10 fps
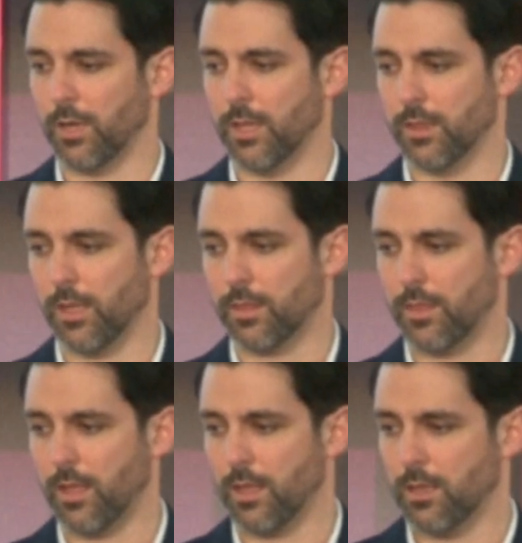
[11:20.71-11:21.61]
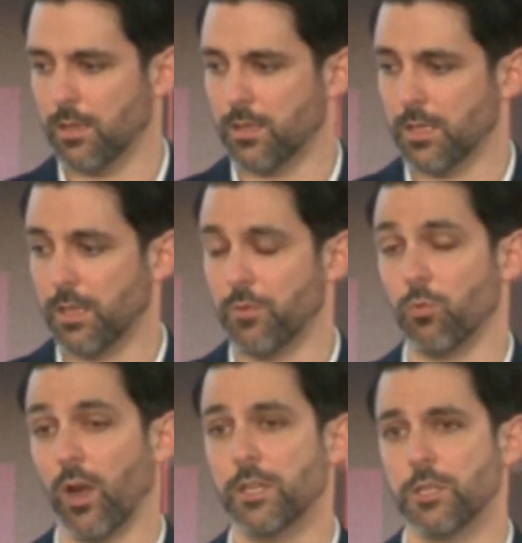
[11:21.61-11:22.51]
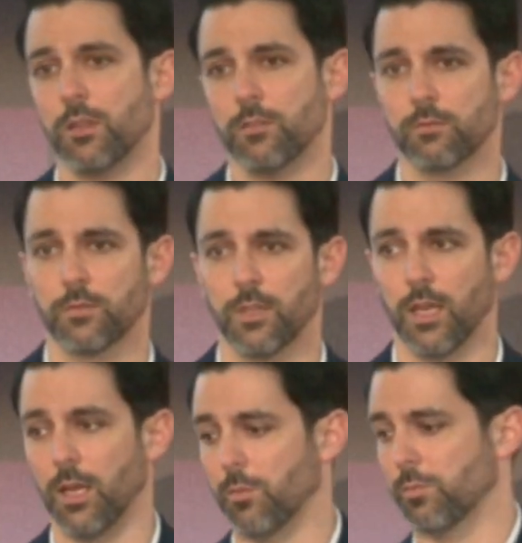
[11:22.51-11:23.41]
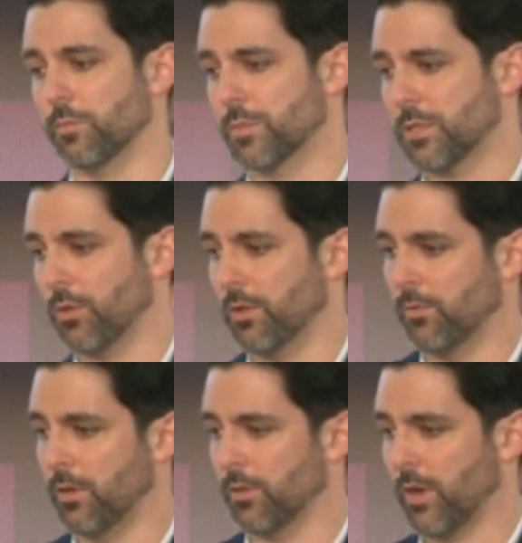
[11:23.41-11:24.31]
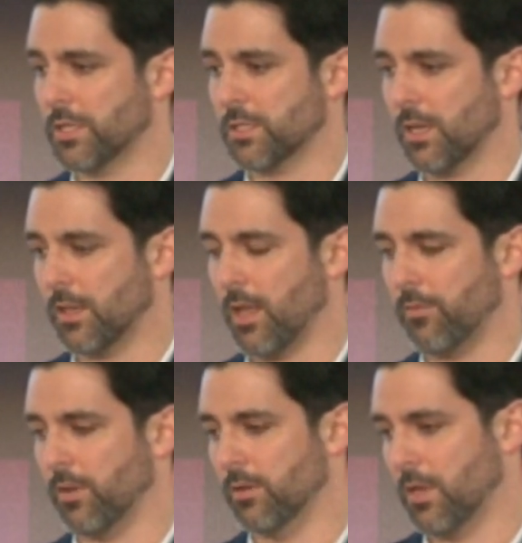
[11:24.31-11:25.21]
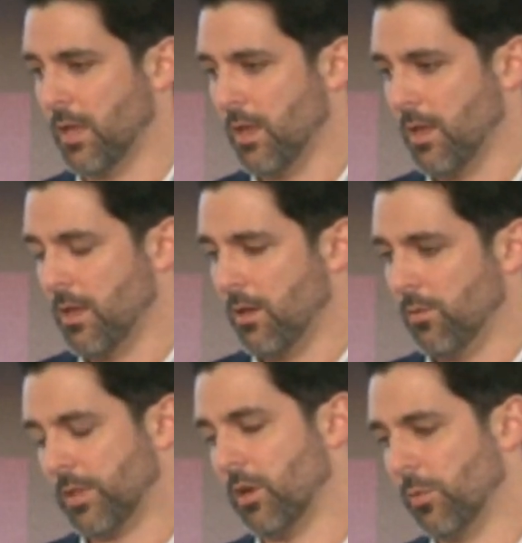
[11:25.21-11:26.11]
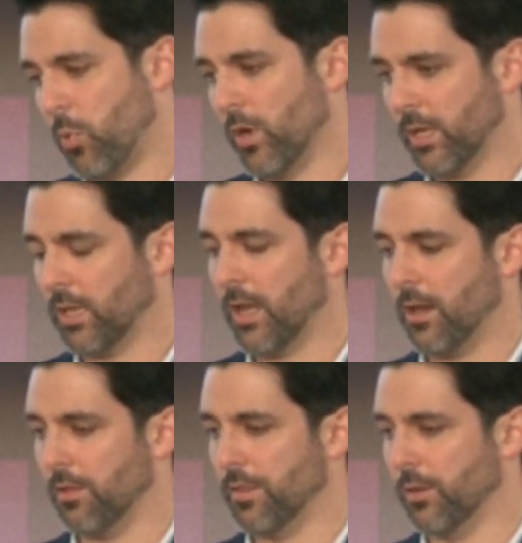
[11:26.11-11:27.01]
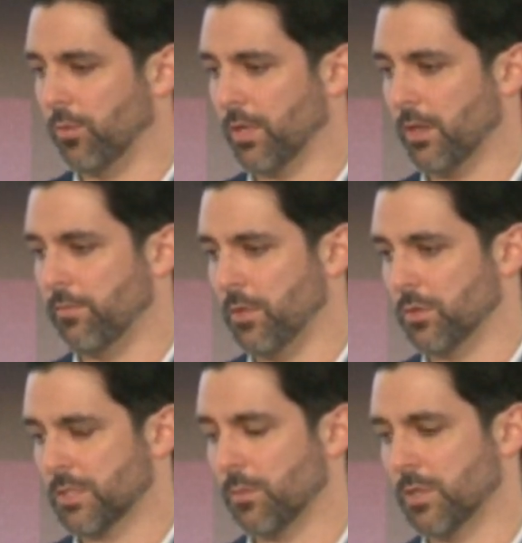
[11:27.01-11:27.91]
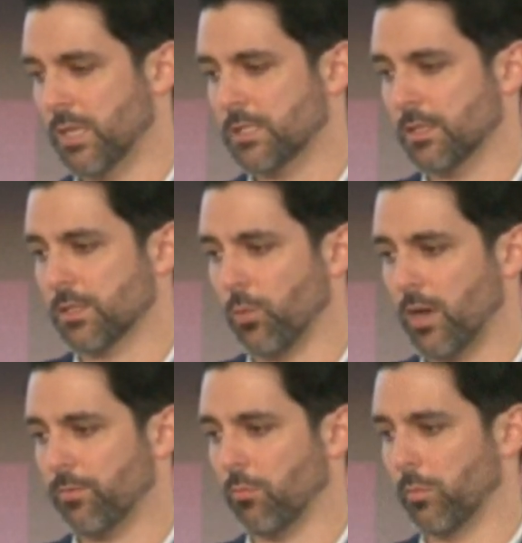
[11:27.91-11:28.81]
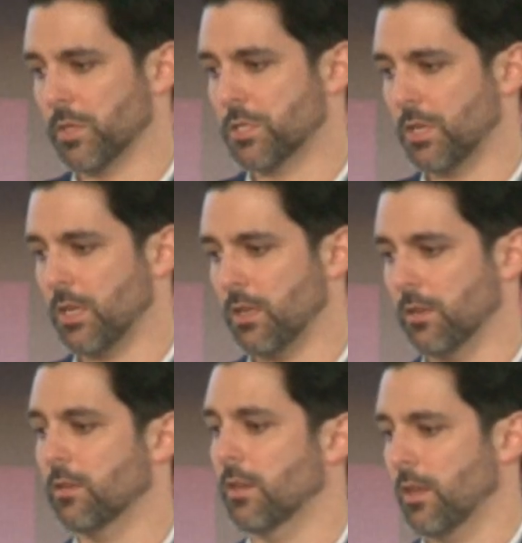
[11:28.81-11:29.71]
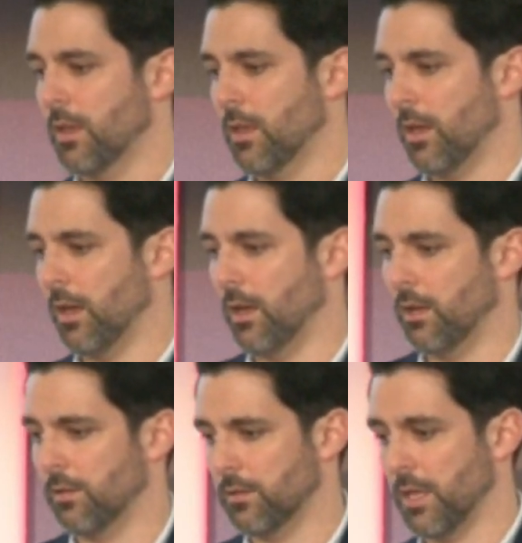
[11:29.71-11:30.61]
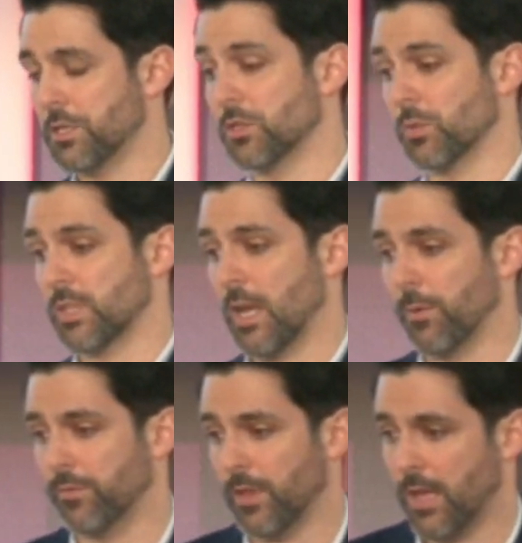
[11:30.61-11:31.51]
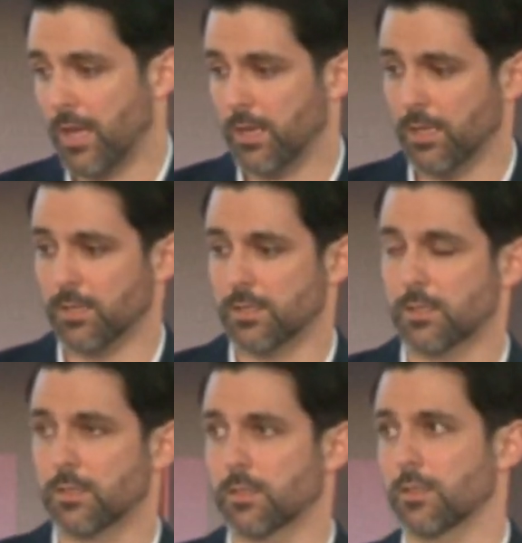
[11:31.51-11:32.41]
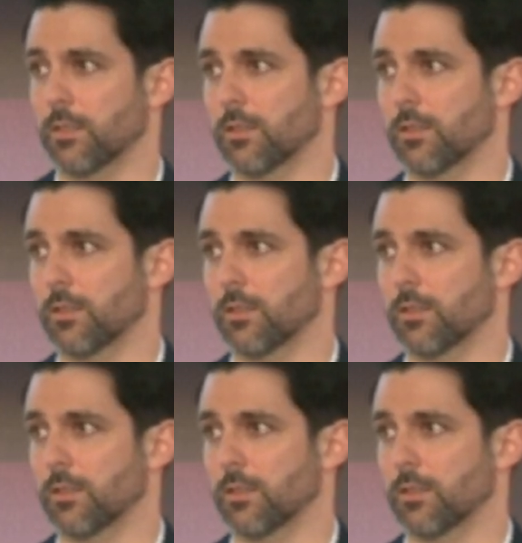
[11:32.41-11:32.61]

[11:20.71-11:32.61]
in that they can give you ranging. So on the ranging side, they have what's called a point cloud that will give you some distance away from a machine. Issues with time-of-flight is